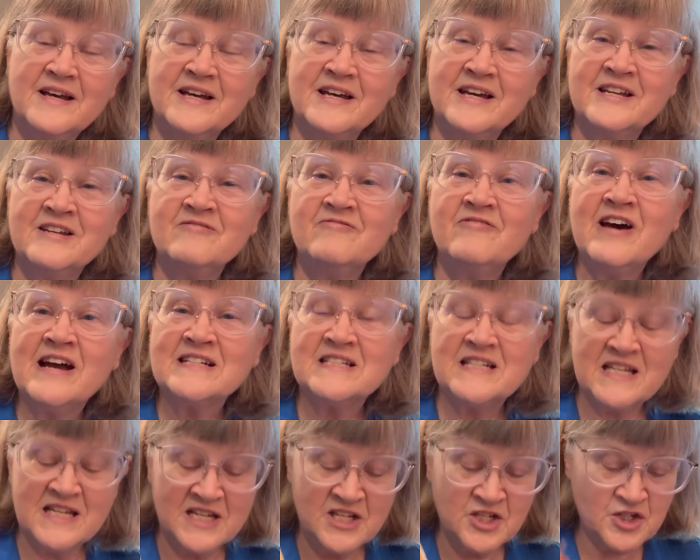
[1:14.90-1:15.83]
And in fact,
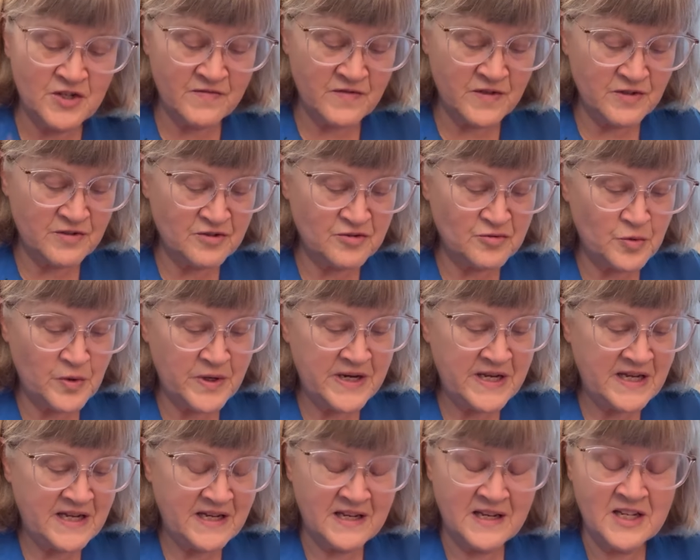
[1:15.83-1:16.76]
each of
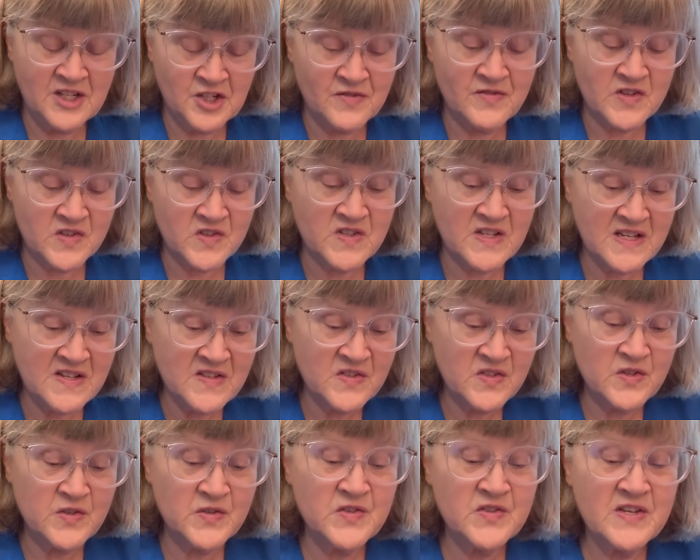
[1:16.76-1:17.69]
the
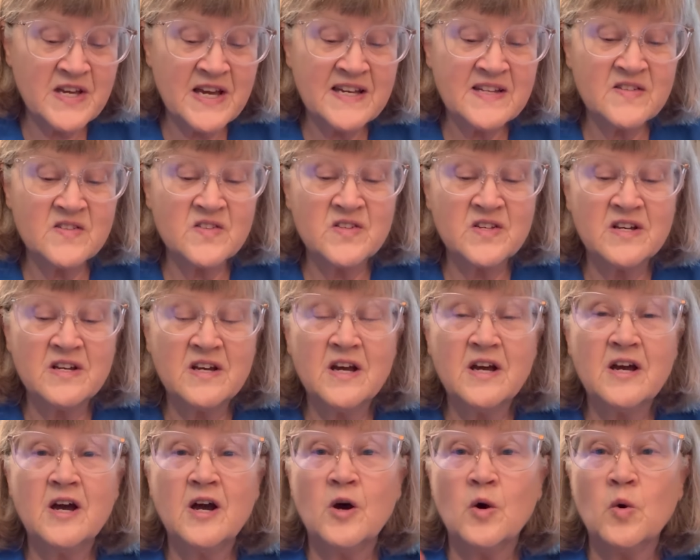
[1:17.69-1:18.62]
seasonal sets,
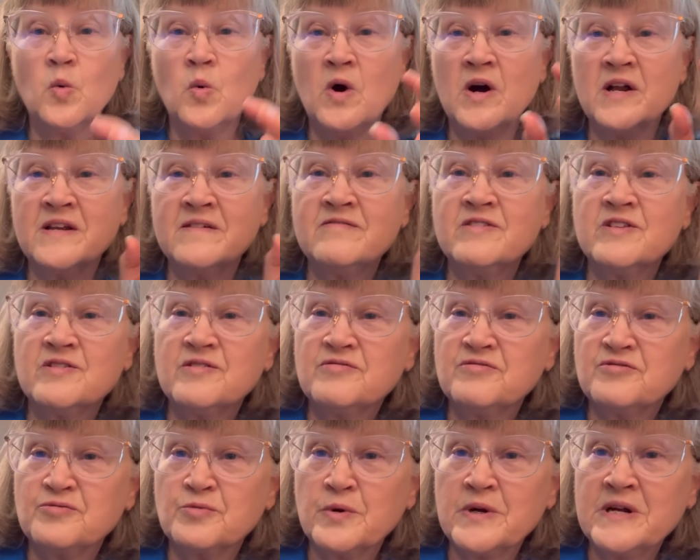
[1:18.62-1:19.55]
one of the
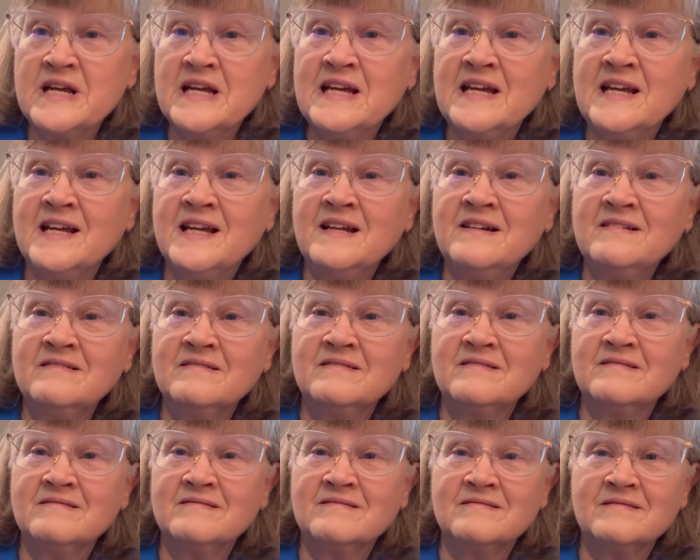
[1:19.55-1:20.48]
3
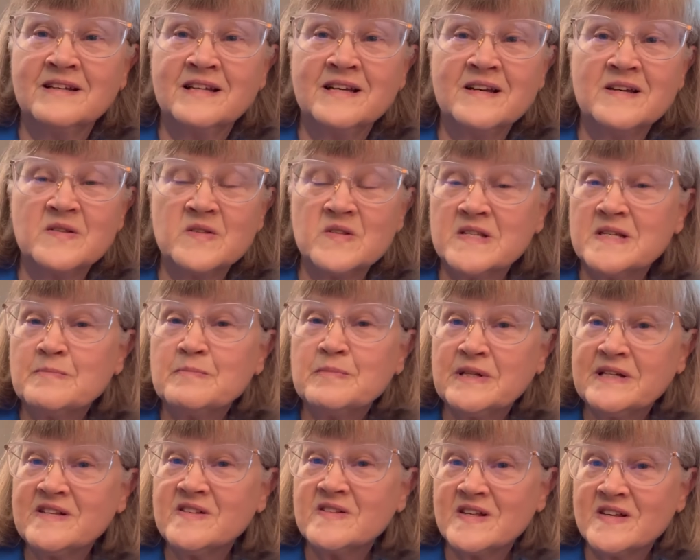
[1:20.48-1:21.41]

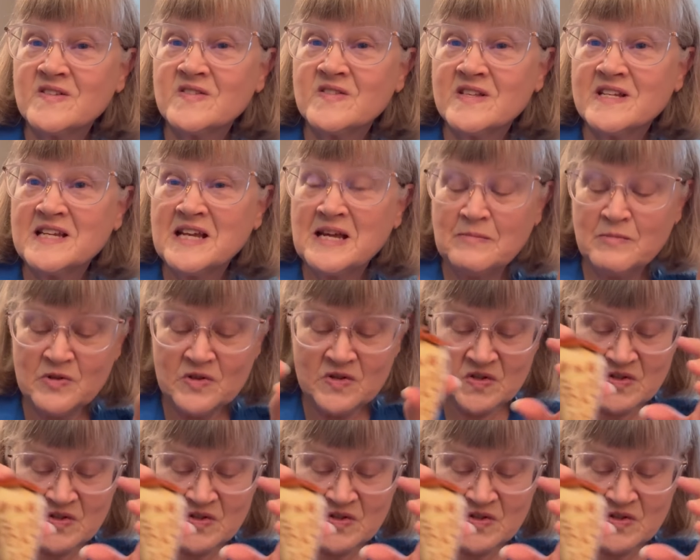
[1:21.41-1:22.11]
simply says the name of the